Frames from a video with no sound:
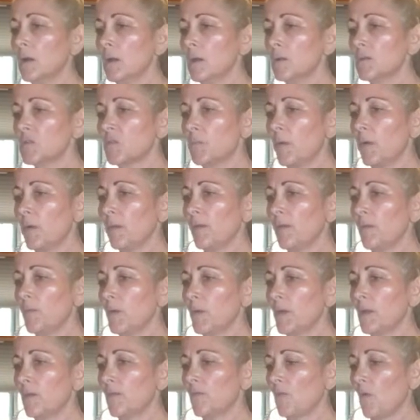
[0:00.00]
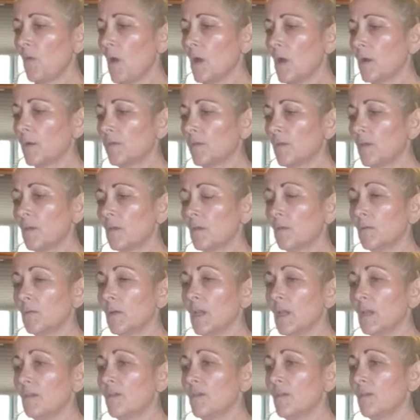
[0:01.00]
Chipotle is pretty strong, so you don't
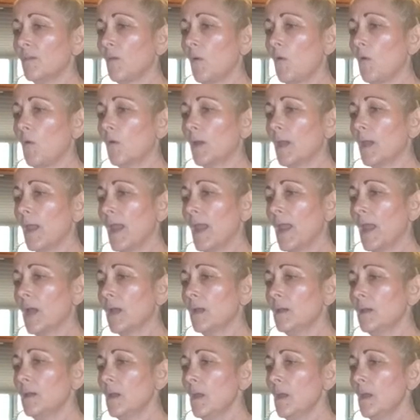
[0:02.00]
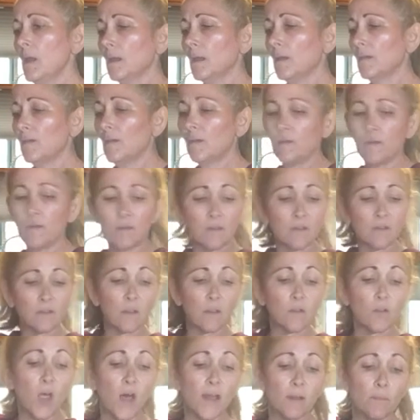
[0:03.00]
need this whole can, because this isn't a
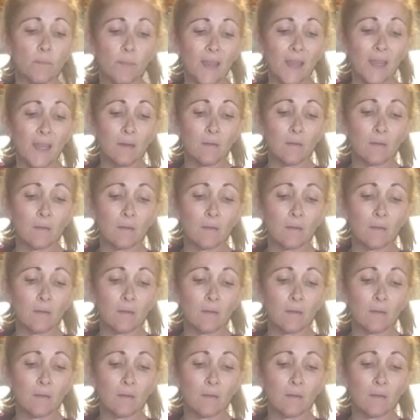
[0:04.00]
lot of beans.